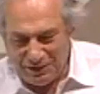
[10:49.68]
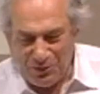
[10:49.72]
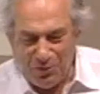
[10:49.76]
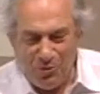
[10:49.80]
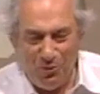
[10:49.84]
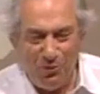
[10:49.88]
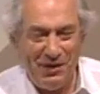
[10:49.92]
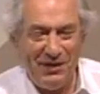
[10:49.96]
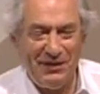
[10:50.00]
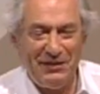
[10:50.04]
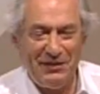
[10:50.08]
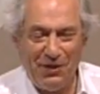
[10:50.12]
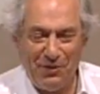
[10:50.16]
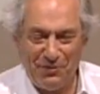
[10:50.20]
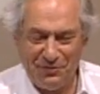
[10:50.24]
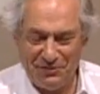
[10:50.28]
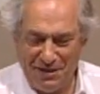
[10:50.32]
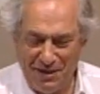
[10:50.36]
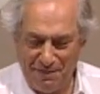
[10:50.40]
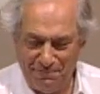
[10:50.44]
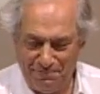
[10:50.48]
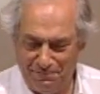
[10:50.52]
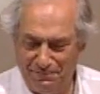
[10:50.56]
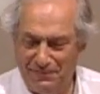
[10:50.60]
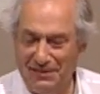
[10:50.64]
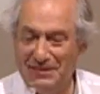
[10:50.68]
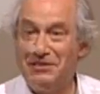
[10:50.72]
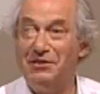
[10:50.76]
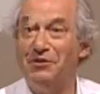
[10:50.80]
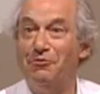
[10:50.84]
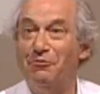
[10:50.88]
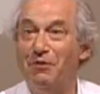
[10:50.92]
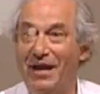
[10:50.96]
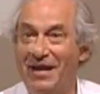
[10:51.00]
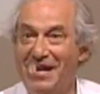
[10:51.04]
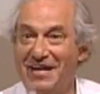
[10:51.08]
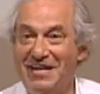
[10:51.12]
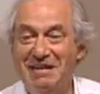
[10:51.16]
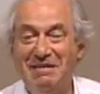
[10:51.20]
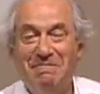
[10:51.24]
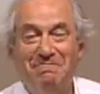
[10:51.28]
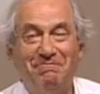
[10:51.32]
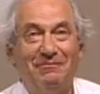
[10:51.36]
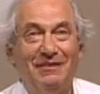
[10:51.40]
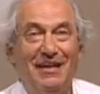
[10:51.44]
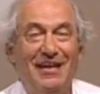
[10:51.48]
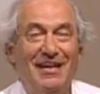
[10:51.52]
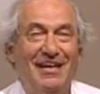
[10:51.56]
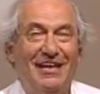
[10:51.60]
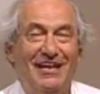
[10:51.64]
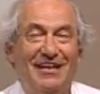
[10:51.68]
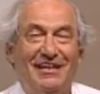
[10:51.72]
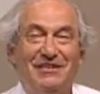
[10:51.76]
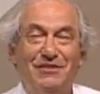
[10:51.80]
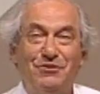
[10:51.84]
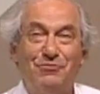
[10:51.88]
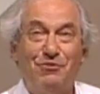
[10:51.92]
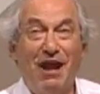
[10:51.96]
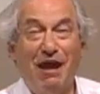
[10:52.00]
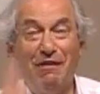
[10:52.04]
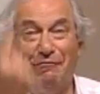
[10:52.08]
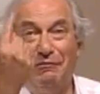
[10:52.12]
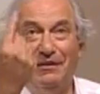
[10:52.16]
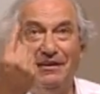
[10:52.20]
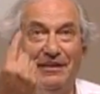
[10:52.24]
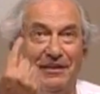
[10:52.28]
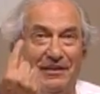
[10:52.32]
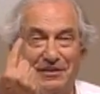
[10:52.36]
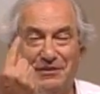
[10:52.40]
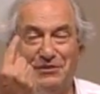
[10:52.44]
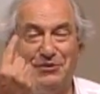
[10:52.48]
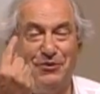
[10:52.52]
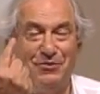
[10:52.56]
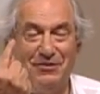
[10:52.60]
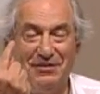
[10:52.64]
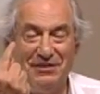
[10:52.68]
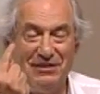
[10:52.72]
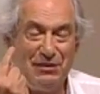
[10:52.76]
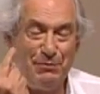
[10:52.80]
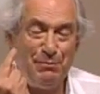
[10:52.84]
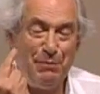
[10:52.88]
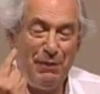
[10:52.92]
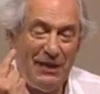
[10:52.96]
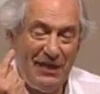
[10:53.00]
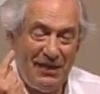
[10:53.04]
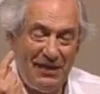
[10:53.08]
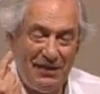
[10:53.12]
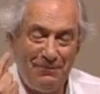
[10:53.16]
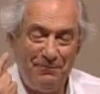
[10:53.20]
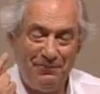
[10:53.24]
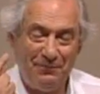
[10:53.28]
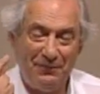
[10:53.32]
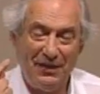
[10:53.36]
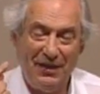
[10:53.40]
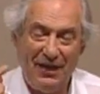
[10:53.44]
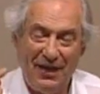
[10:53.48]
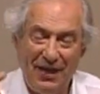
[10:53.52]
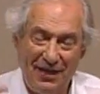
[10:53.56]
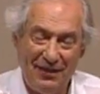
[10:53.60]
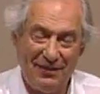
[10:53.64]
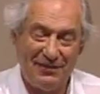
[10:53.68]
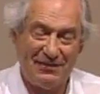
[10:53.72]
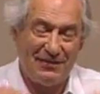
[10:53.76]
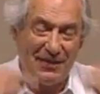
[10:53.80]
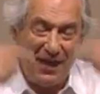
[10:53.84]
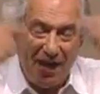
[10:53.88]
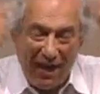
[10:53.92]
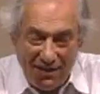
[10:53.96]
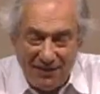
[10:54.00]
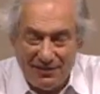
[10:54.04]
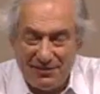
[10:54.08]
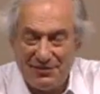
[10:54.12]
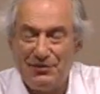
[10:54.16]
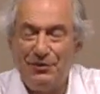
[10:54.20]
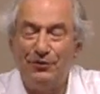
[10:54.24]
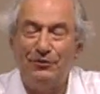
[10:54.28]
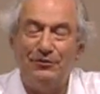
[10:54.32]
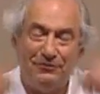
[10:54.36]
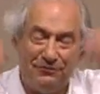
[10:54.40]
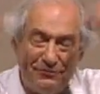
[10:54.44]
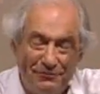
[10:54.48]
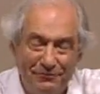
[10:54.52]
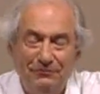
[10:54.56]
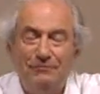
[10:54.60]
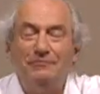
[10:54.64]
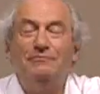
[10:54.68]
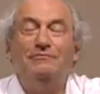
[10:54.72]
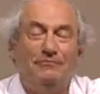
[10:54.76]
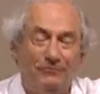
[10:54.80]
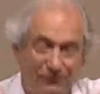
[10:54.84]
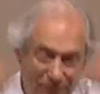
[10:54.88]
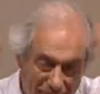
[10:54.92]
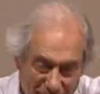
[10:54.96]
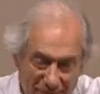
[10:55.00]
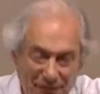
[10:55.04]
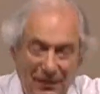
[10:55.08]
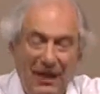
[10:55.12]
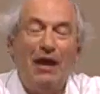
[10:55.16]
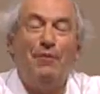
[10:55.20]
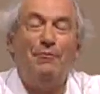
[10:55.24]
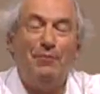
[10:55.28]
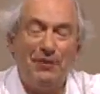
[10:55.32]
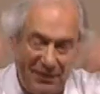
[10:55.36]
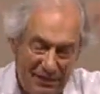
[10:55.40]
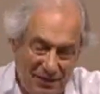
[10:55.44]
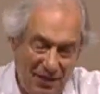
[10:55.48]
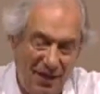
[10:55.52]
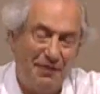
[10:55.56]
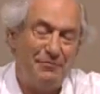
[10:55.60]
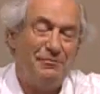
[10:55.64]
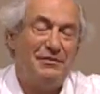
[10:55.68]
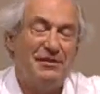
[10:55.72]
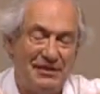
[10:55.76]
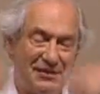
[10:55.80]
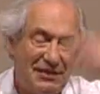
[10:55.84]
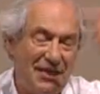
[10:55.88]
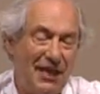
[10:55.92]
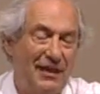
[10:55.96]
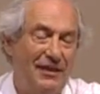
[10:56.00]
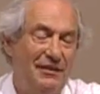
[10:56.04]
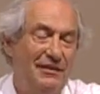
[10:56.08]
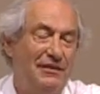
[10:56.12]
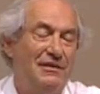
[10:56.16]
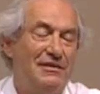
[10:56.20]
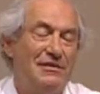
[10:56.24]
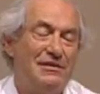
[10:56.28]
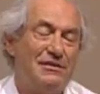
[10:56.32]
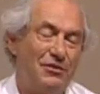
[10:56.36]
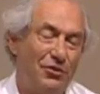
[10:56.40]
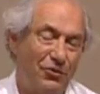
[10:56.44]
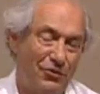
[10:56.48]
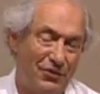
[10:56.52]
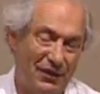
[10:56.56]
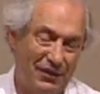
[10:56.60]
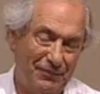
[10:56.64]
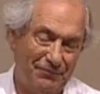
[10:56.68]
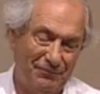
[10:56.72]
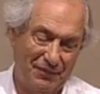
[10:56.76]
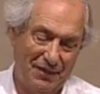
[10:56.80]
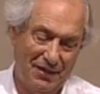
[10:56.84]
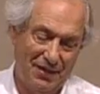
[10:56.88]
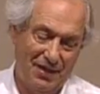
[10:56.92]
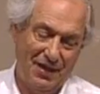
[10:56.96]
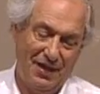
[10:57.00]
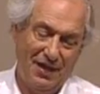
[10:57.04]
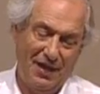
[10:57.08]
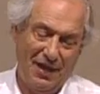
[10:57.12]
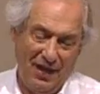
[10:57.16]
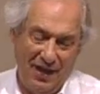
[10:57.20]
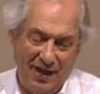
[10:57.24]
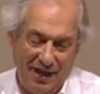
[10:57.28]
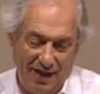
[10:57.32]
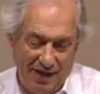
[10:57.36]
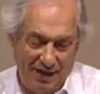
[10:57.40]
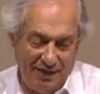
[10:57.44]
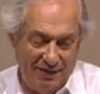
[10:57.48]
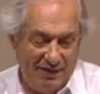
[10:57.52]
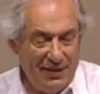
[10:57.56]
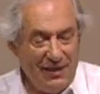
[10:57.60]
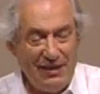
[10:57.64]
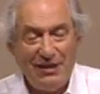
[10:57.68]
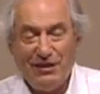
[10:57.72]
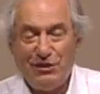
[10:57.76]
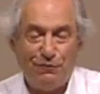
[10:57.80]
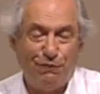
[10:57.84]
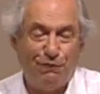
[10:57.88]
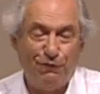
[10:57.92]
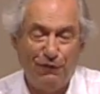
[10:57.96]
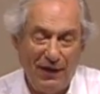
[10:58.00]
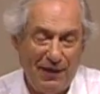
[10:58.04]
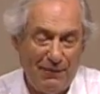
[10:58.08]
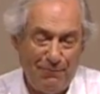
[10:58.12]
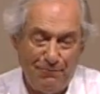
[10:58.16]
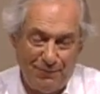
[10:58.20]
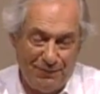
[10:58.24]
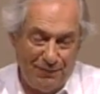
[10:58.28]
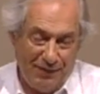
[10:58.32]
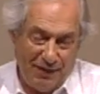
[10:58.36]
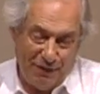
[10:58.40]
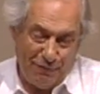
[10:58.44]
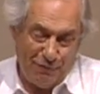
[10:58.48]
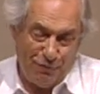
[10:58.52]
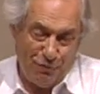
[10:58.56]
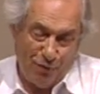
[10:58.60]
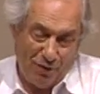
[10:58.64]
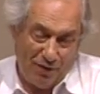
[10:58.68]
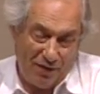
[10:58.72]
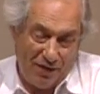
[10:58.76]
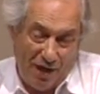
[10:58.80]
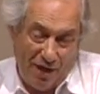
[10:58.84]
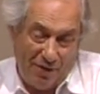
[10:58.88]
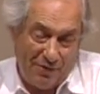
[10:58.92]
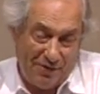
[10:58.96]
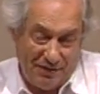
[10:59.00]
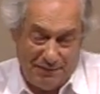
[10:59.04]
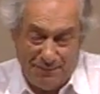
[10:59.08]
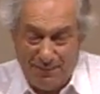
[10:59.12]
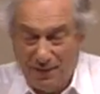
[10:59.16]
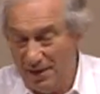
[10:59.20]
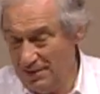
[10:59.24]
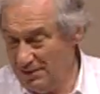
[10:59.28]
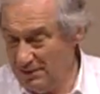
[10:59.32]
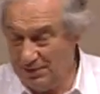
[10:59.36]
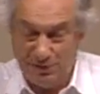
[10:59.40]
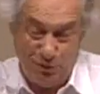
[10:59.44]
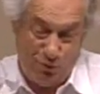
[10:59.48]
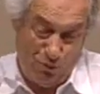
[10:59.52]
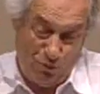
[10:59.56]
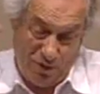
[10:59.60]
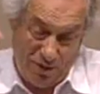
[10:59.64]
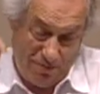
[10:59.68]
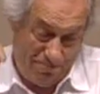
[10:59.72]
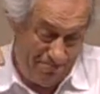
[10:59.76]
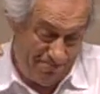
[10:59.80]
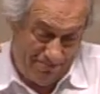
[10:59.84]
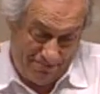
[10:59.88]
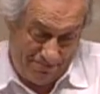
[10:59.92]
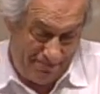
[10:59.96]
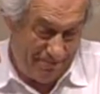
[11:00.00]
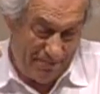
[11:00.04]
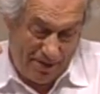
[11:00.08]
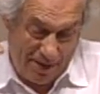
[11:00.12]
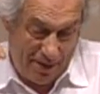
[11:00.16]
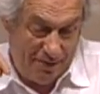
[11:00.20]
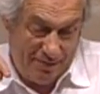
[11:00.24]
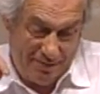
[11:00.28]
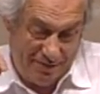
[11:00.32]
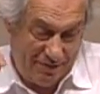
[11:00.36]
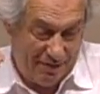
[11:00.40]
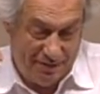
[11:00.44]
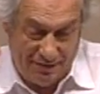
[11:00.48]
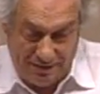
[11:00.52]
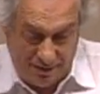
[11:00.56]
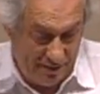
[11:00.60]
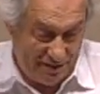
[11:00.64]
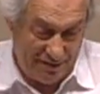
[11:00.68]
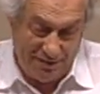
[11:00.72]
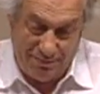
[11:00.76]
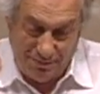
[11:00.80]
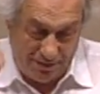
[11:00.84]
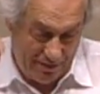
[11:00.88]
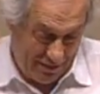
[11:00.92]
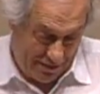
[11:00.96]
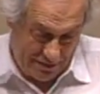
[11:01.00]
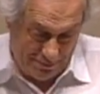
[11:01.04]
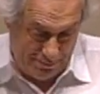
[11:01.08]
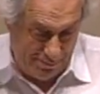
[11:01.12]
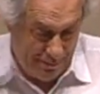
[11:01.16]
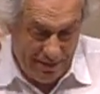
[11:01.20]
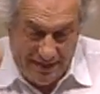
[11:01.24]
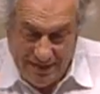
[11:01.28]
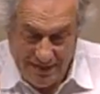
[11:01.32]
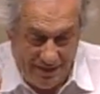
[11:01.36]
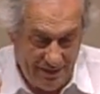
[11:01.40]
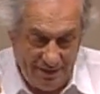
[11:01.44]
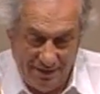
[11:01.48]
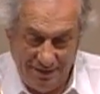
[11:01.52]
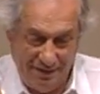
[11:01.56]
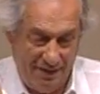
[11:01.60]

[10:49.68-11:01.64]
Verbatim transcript: coin goes up this way, it's traveling at a certain speed, and it's got a certain how many times a second it's turning. And each flip, therefore, corresponds to a, a, a, a speed